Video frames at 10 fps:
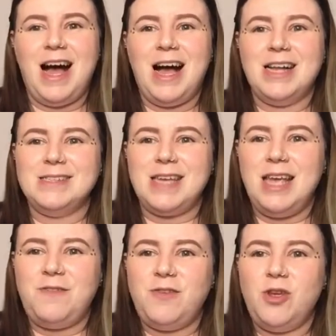and
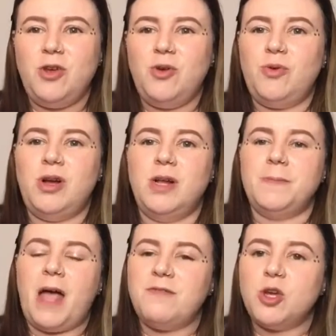if you
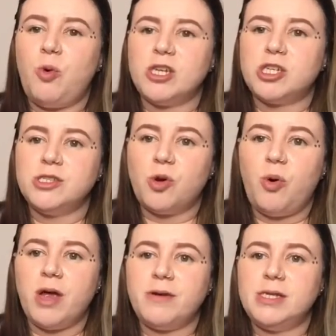have any questions or
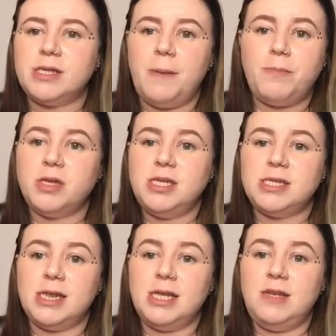queries, then
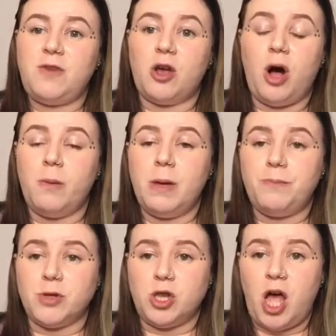please leave a comment
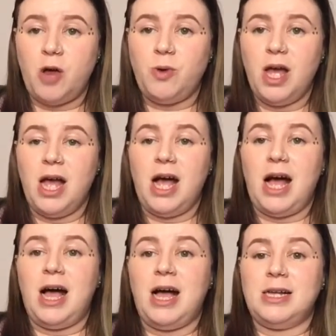below.
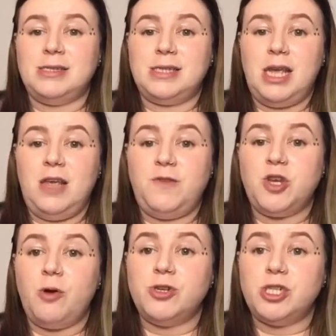And if you
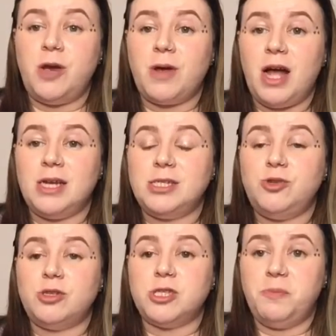don't already know, guys, you
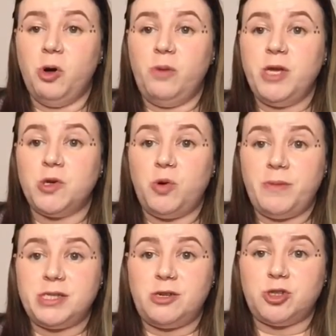can support me on all
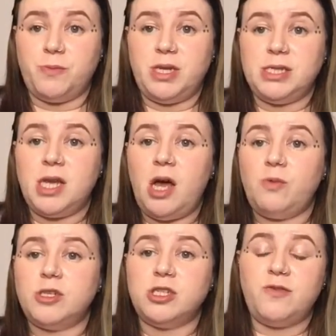my social media,
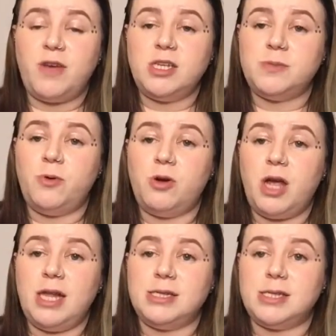which is Facebook,
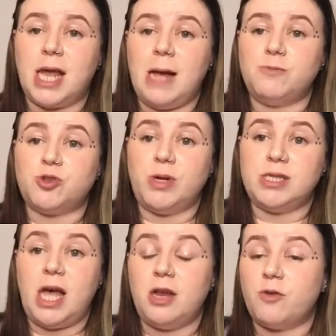Instagram,
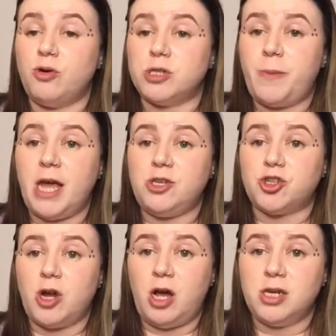Twitter, and of course
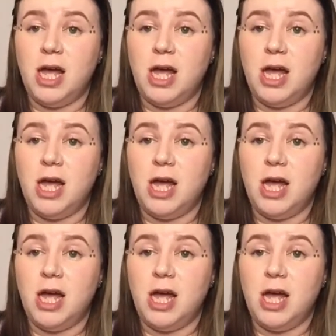Patreon.